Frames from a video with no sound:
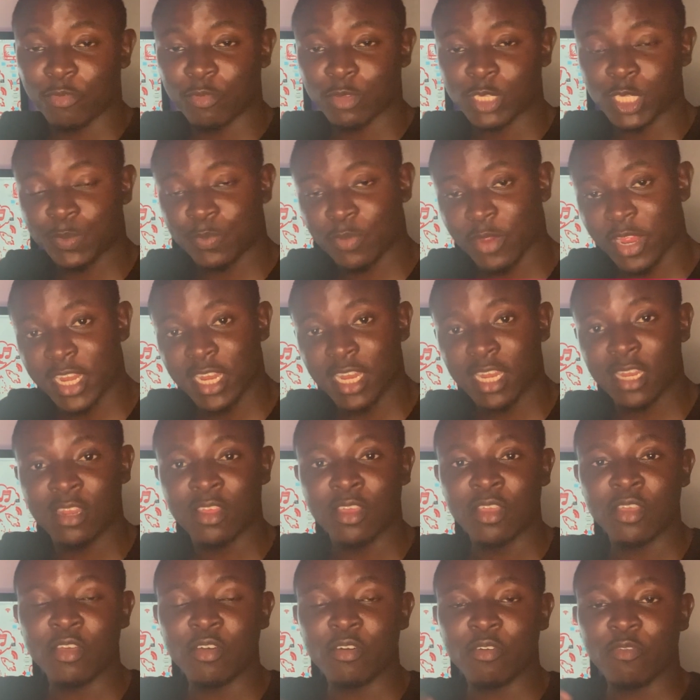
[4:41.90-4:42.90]

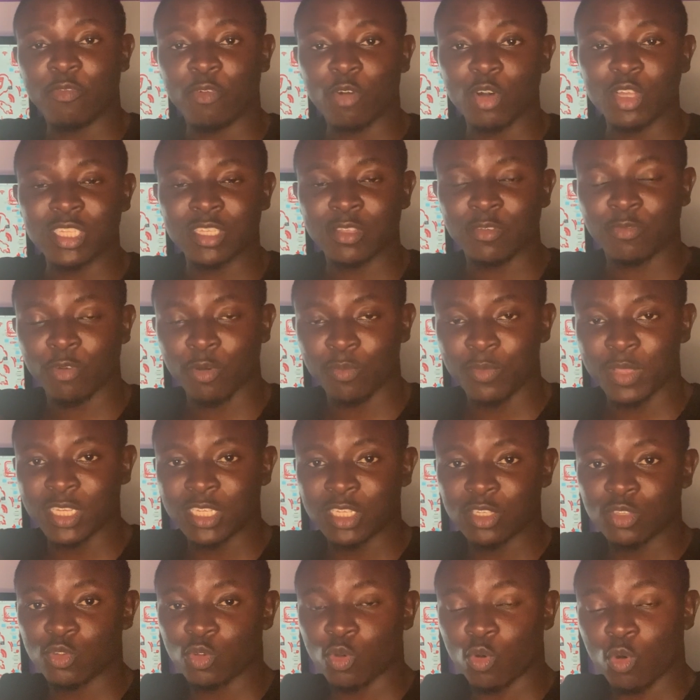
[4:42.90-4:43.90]
spreading false
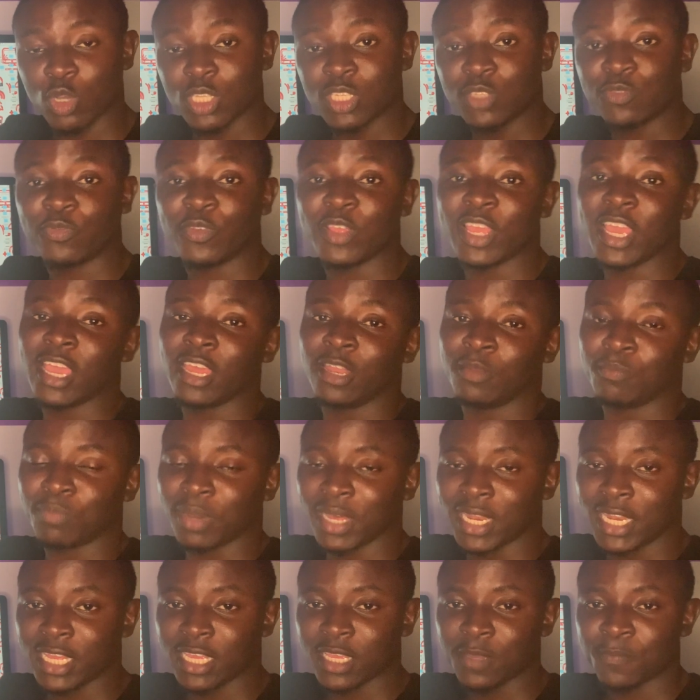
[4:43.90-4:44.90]
information to cause fear and
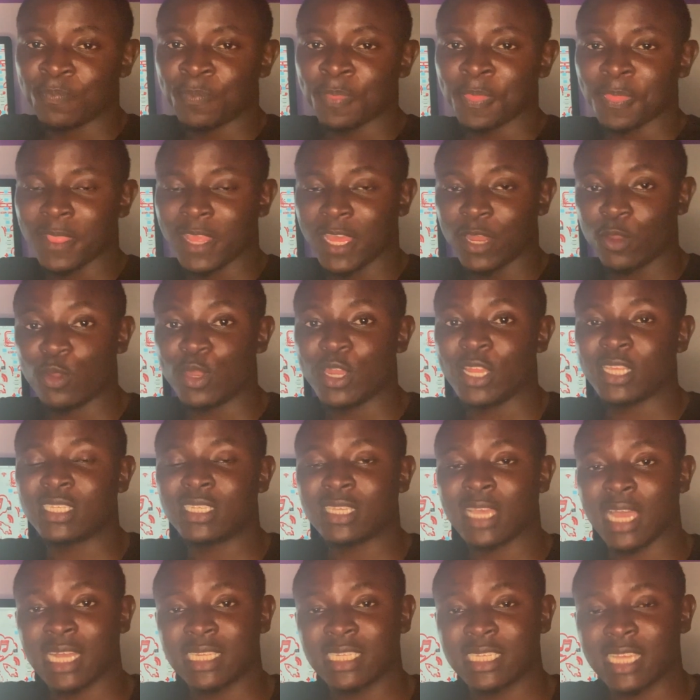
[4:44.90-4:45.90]
panic and only
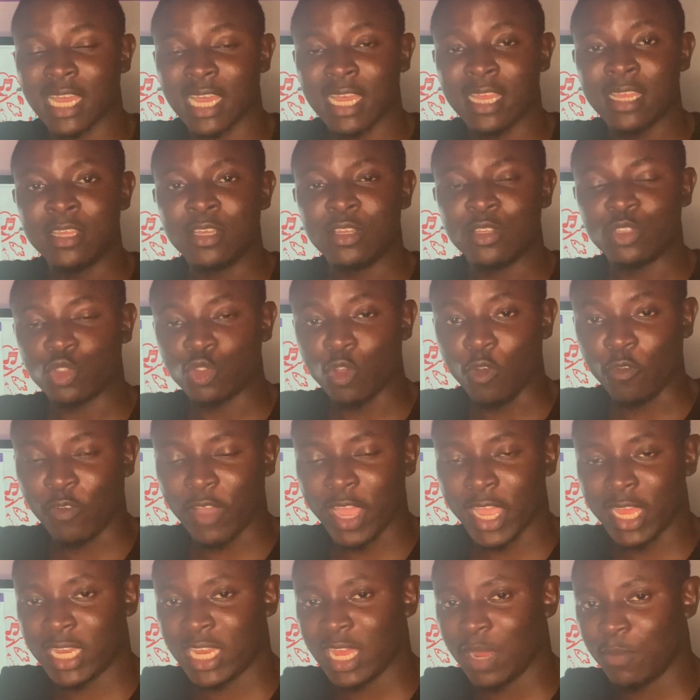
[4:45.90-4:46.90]
charge that so
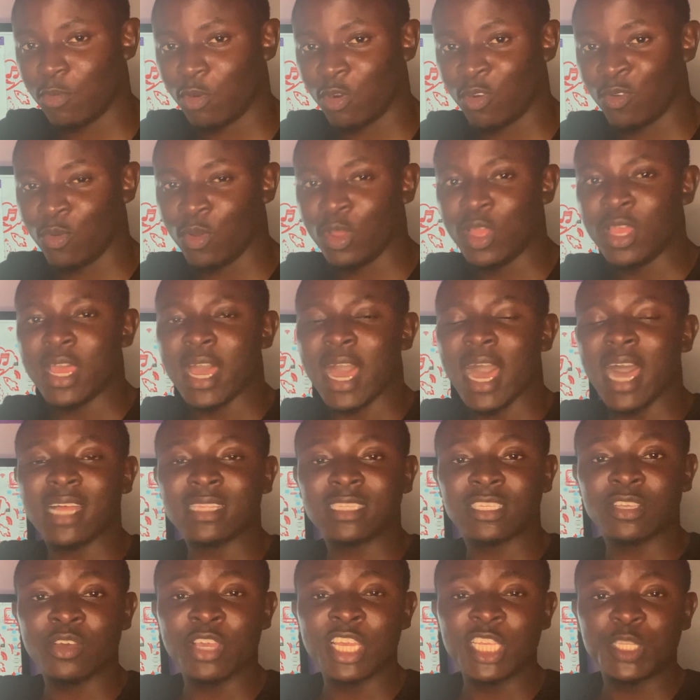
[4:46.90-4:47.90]
far a diabon
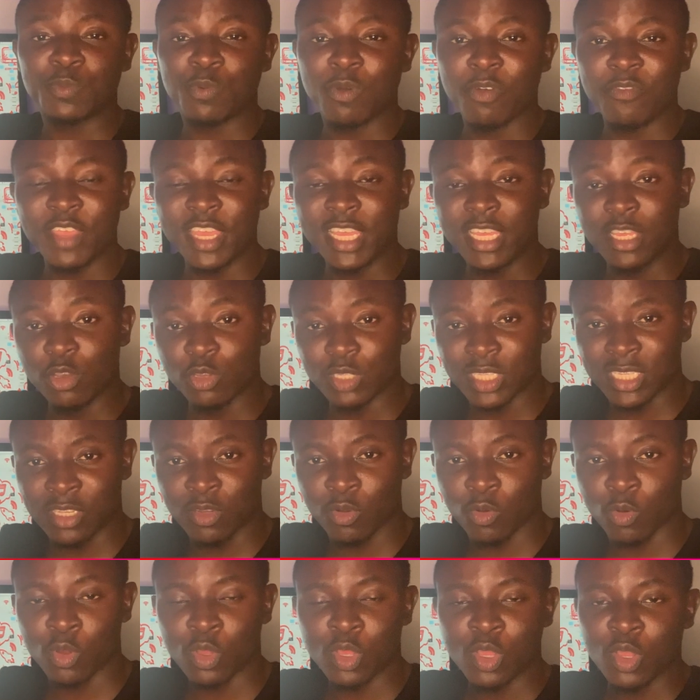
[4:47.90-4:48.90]
until he's proven guilty.
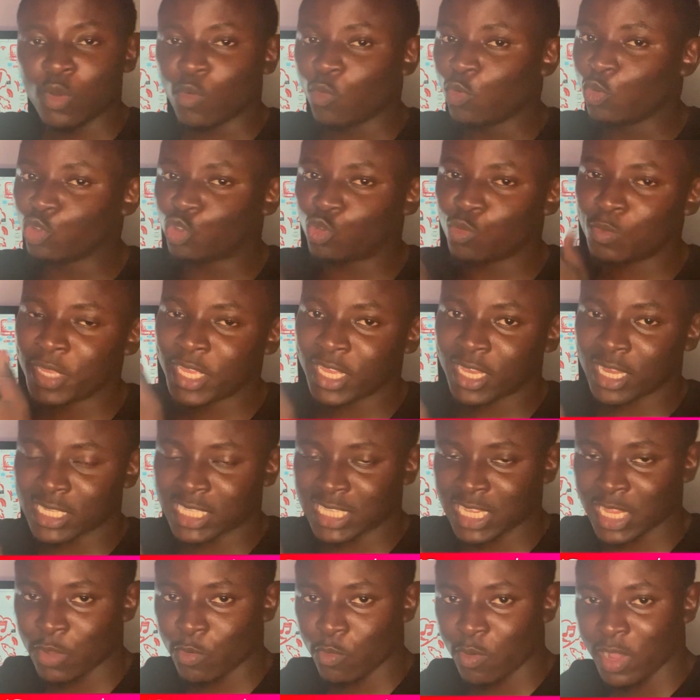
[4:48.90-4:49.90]
No, won't mean
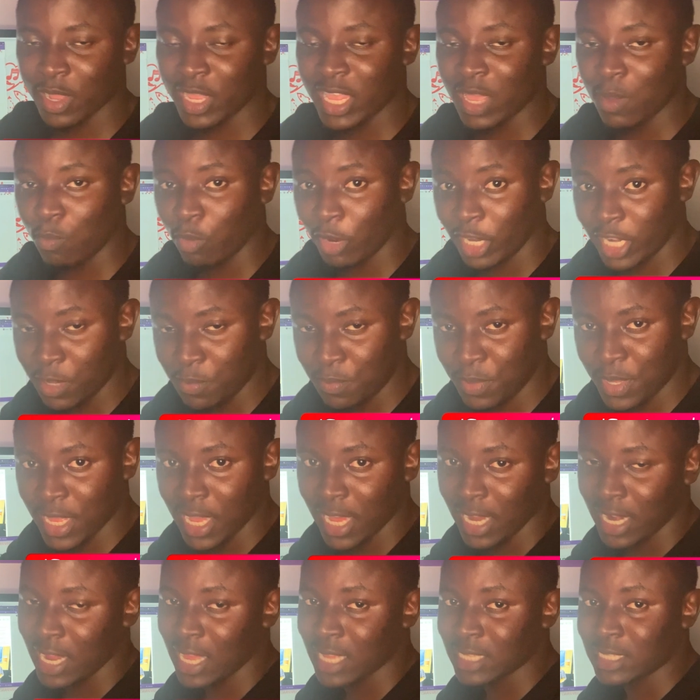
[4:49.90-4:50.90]
case why your bonny be
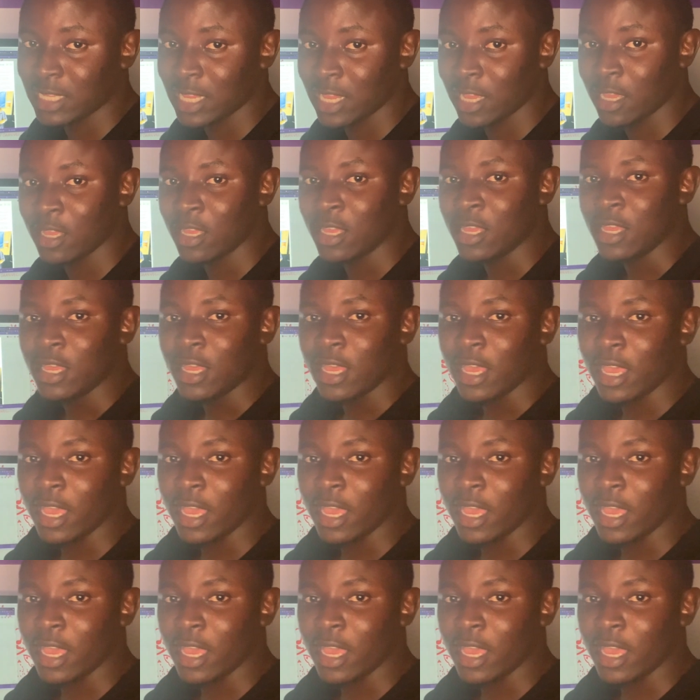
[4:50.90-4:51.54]
and I said,